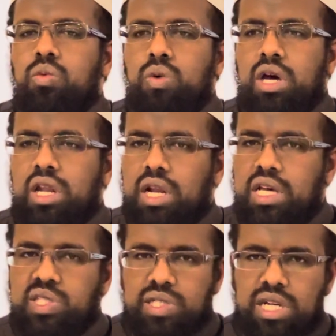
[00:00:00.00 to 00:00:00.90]
where
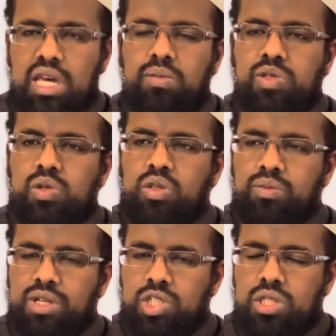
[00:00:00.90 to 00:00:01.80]
Allah's name is
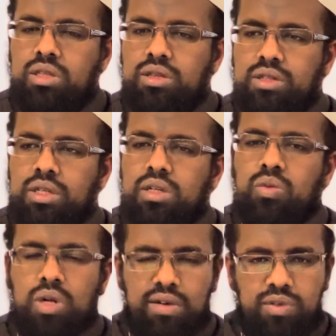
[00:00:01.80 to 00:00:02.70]
not mentioned
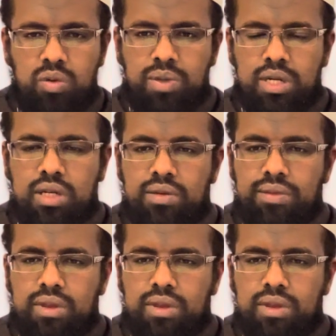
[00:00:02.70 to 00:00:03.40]
will have no barakah.